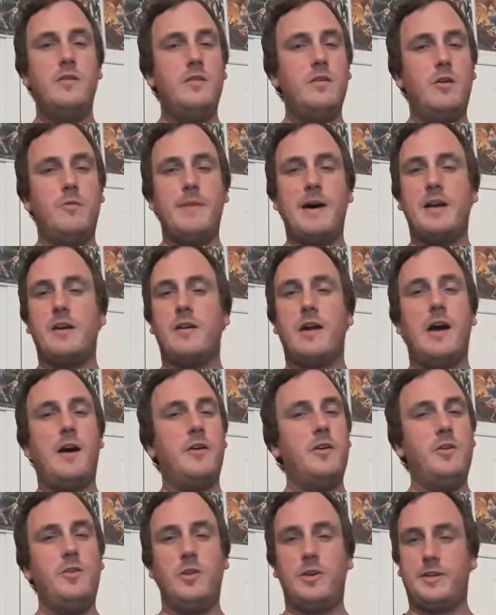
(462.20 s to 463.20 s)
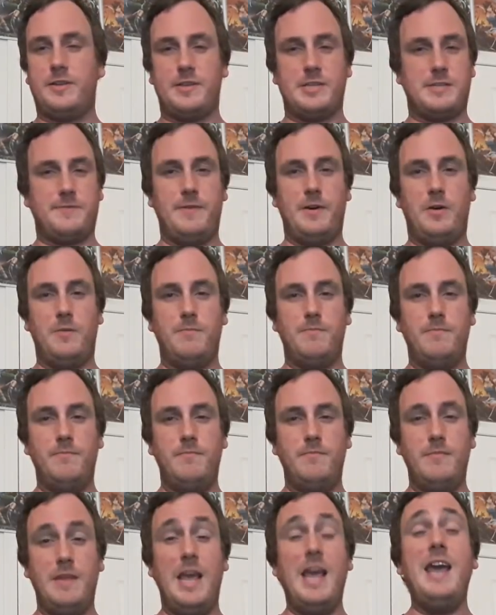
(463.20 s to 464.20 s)
No matter how you look at this film,
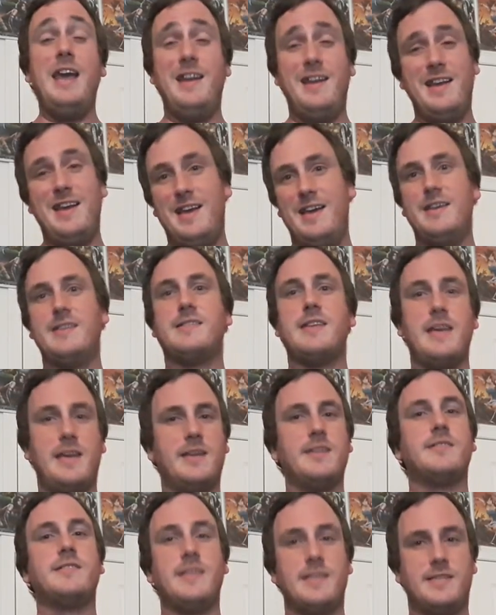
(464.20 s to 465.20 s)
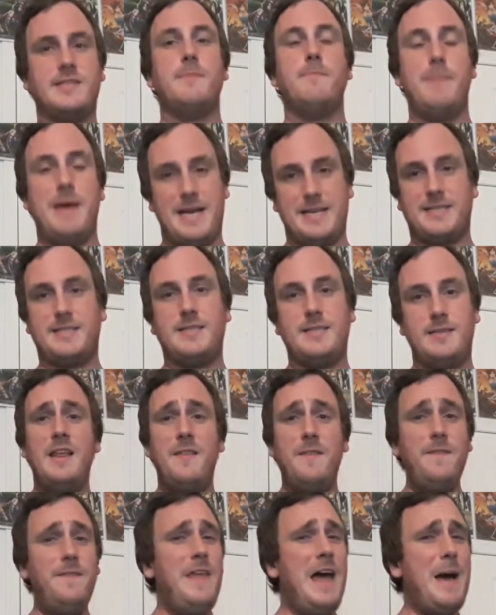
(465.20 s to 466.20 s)
it is a consistent mess.
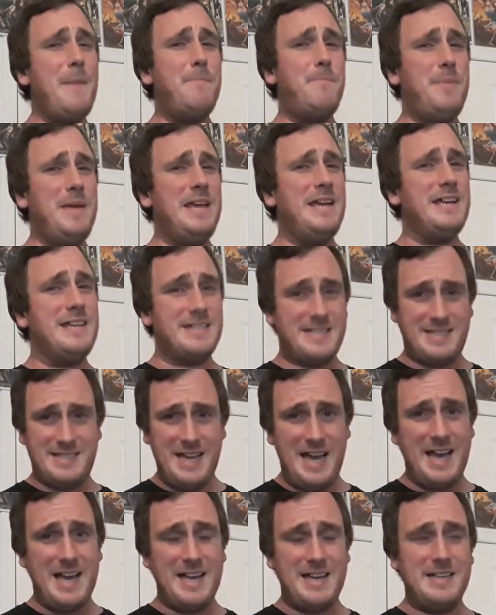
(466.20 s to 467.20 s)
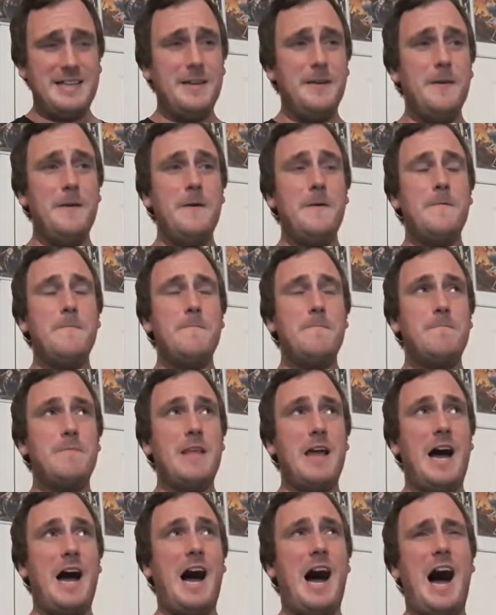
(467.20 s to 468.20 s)
That being said,
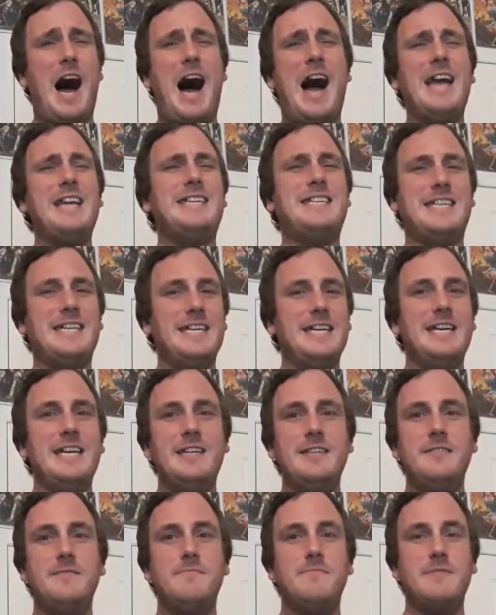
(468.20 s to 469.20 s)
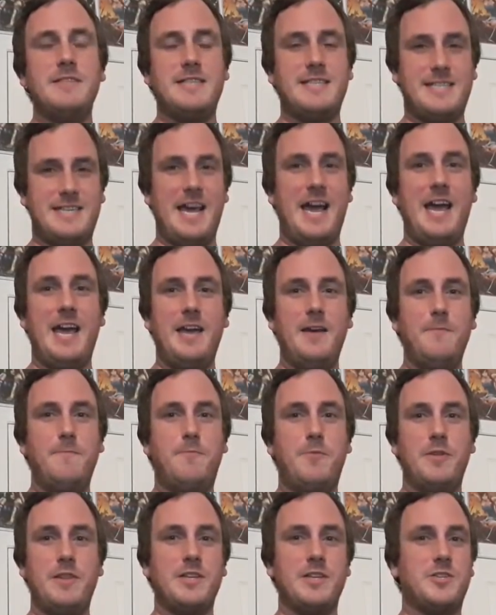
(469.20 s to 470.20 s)
I can't say
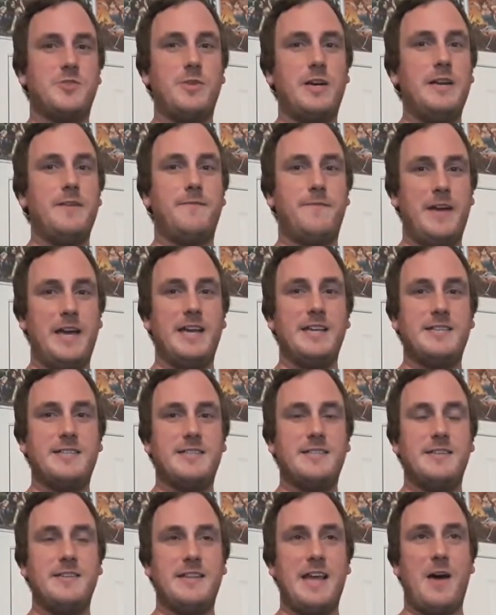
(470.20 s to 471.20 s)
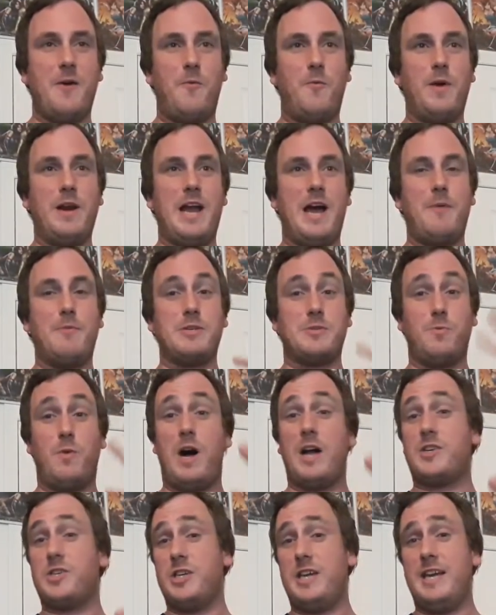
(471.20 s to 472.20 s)
with a straight face that when I was
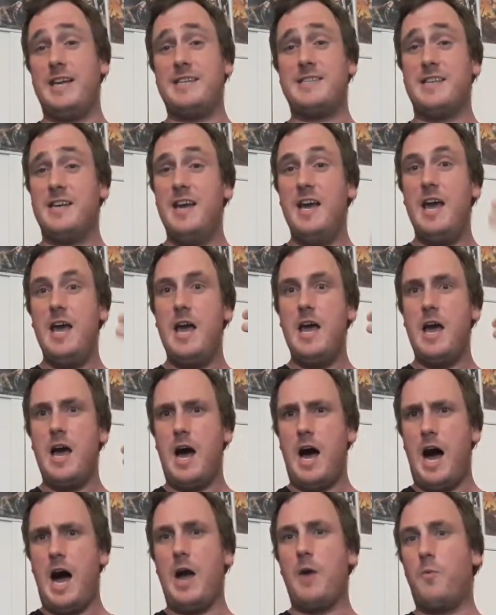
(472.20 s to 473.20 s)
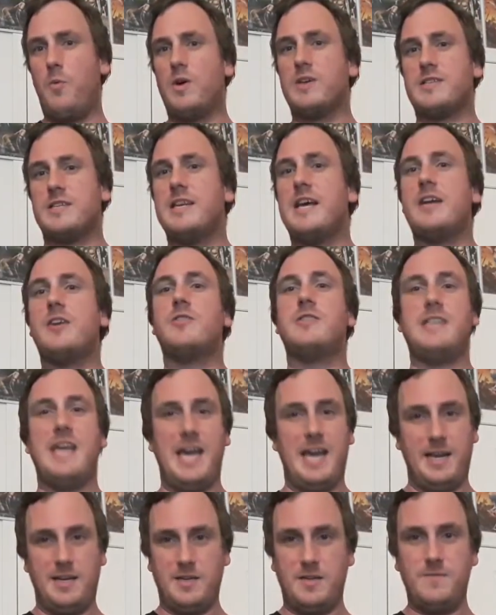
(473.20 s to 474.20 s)
watching it, I wasn't
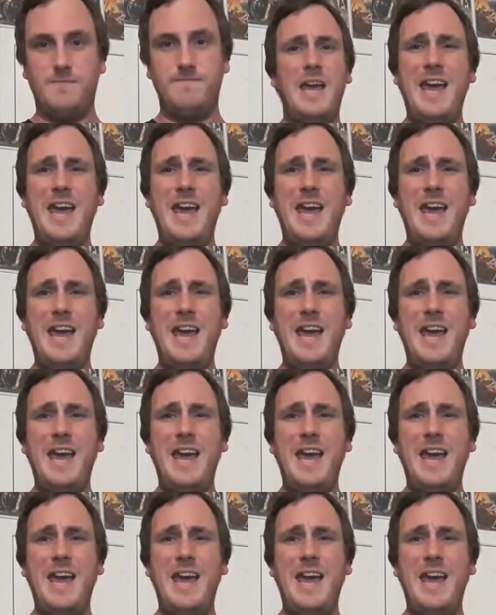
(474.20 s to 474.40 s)
entertained.